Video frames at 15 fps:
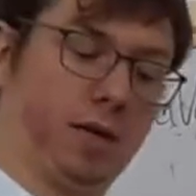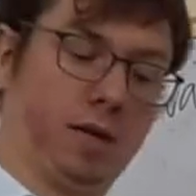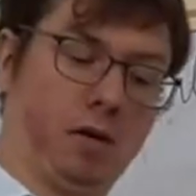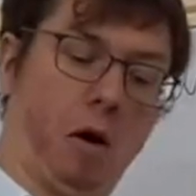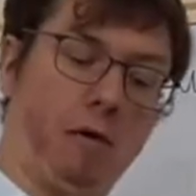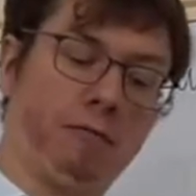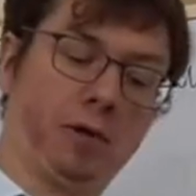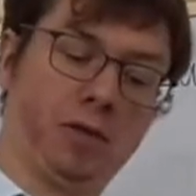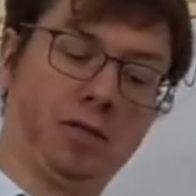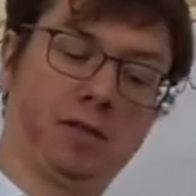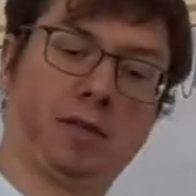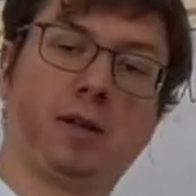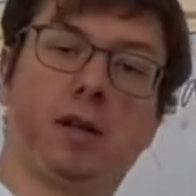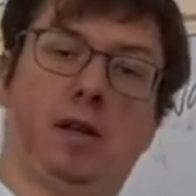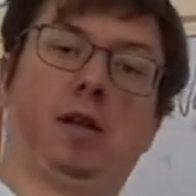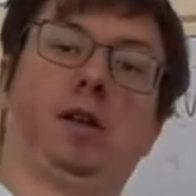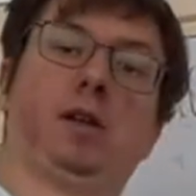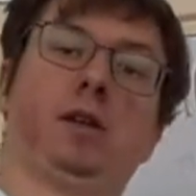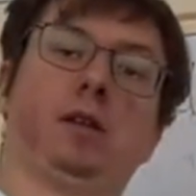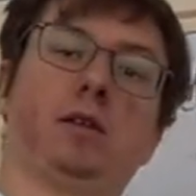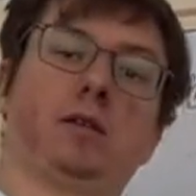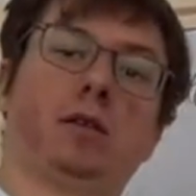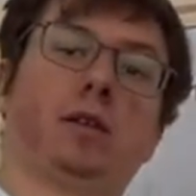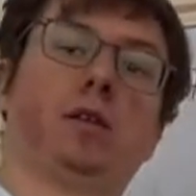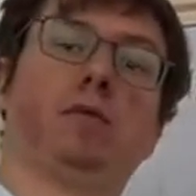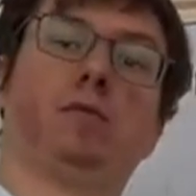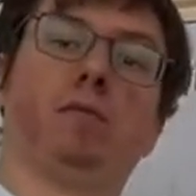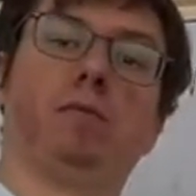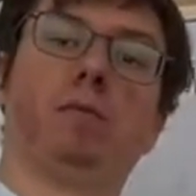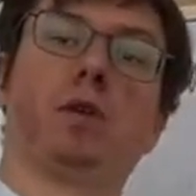and offers, and
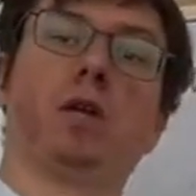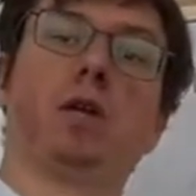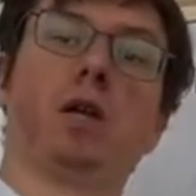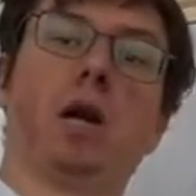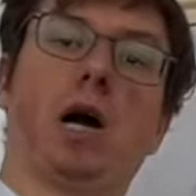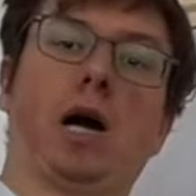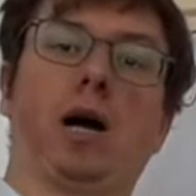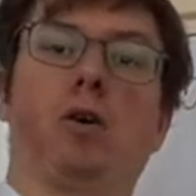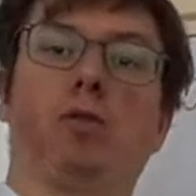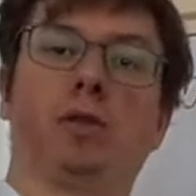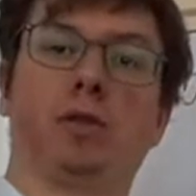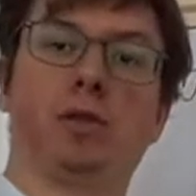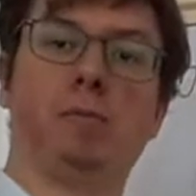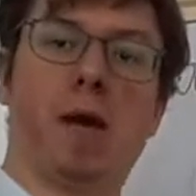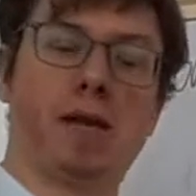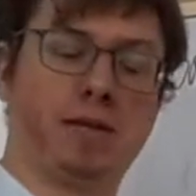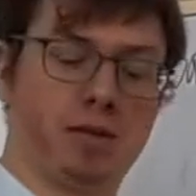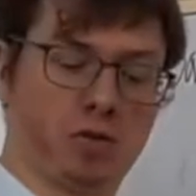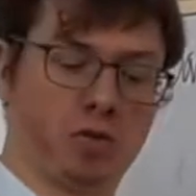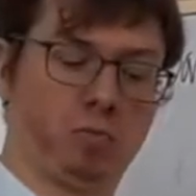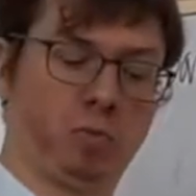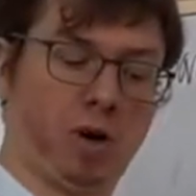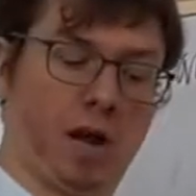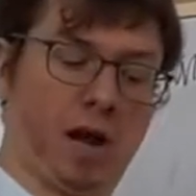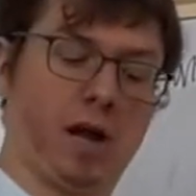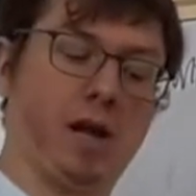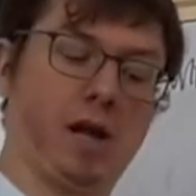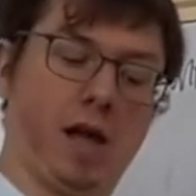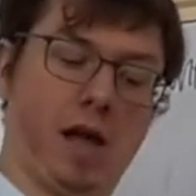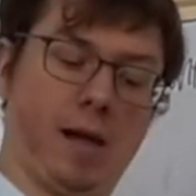how demand and
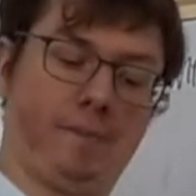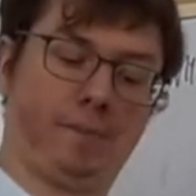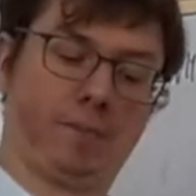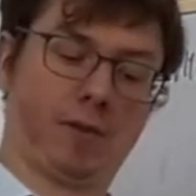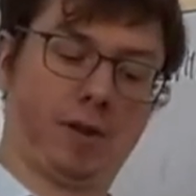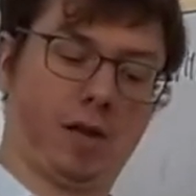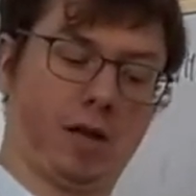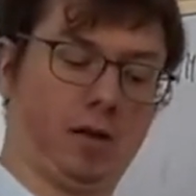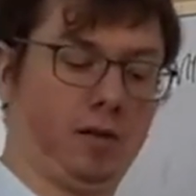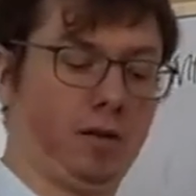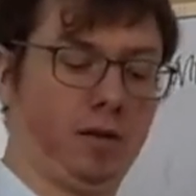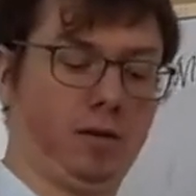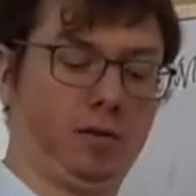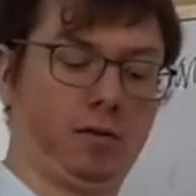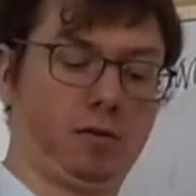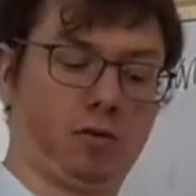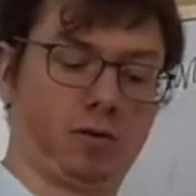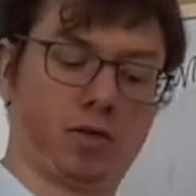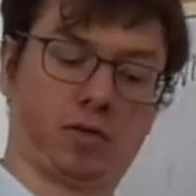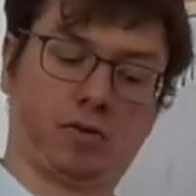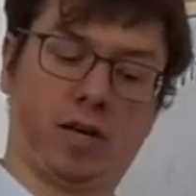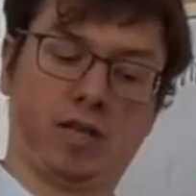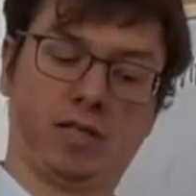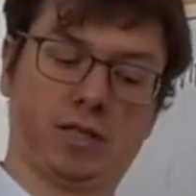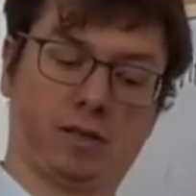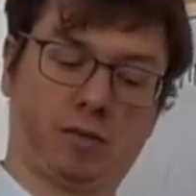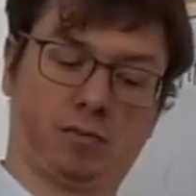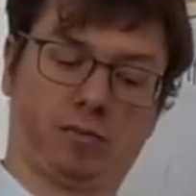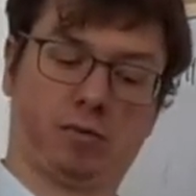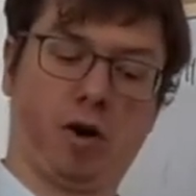supply
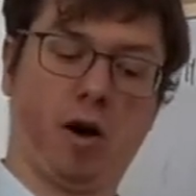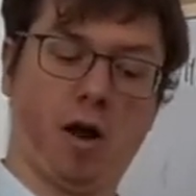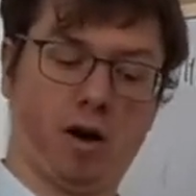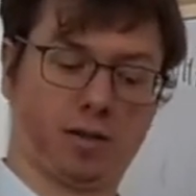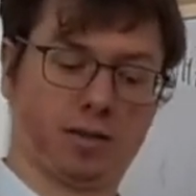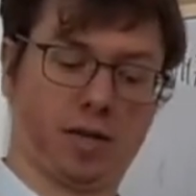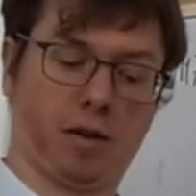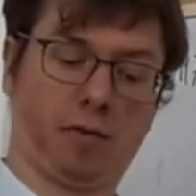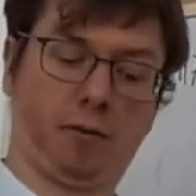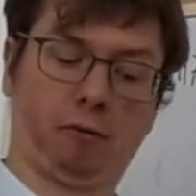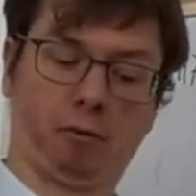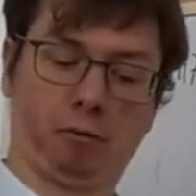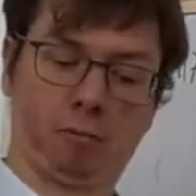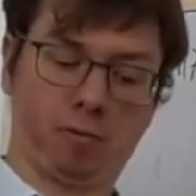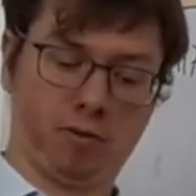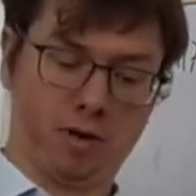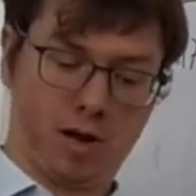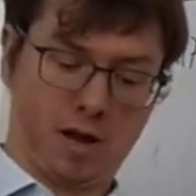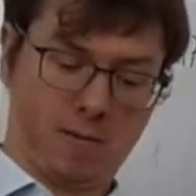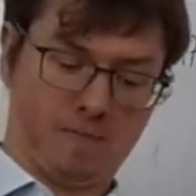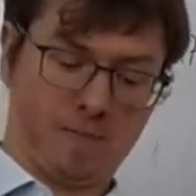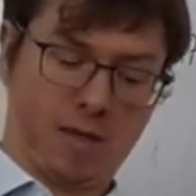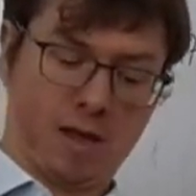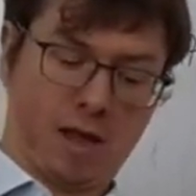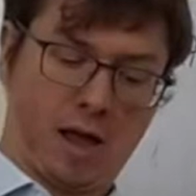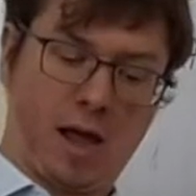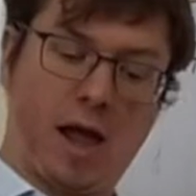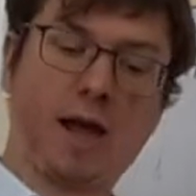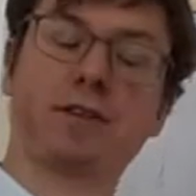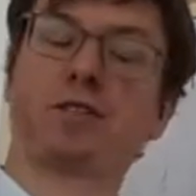constraints, products and throughput
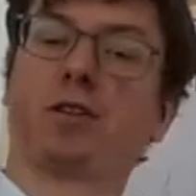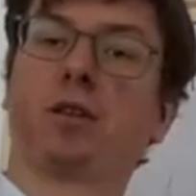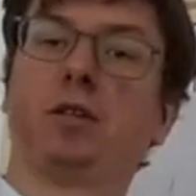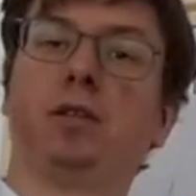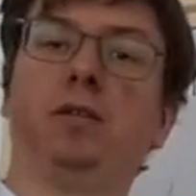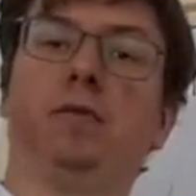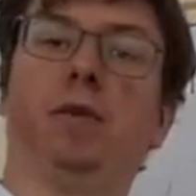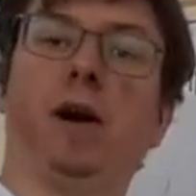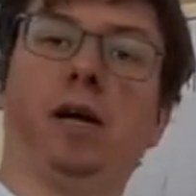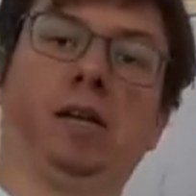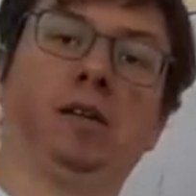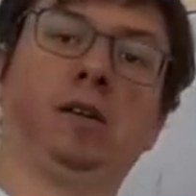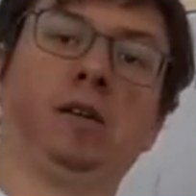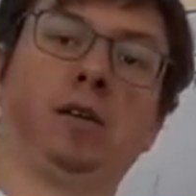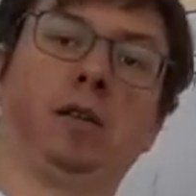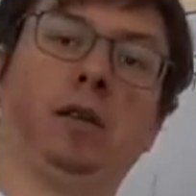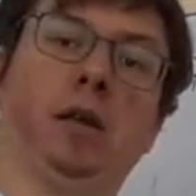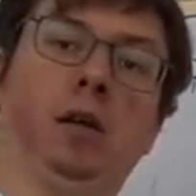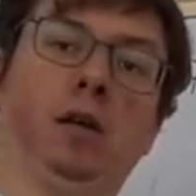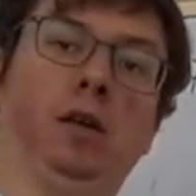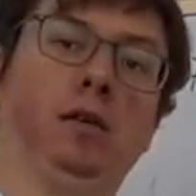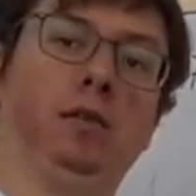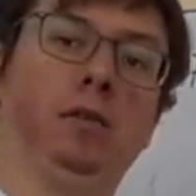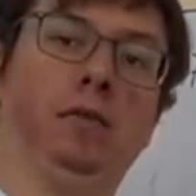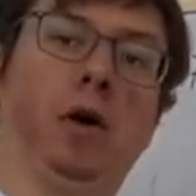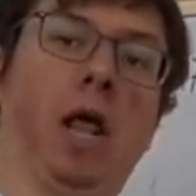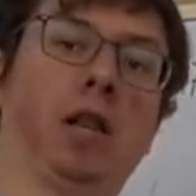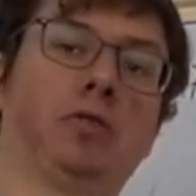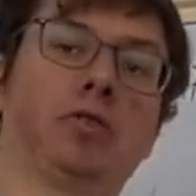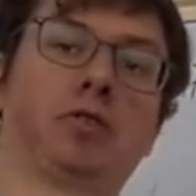actually define the
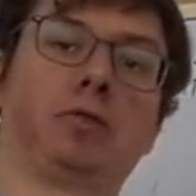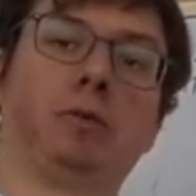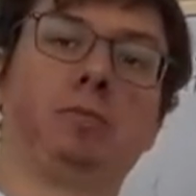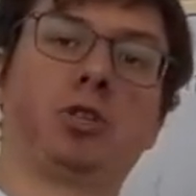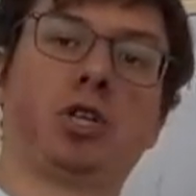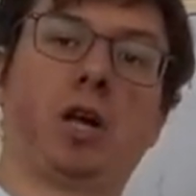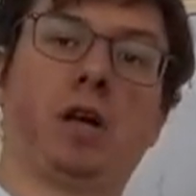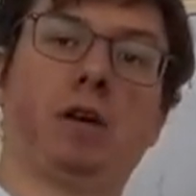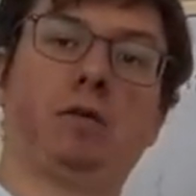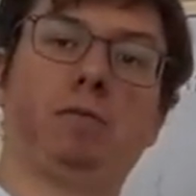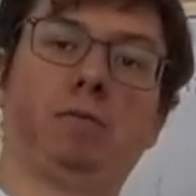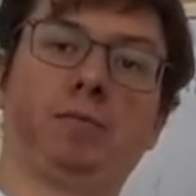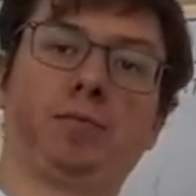value stream chain.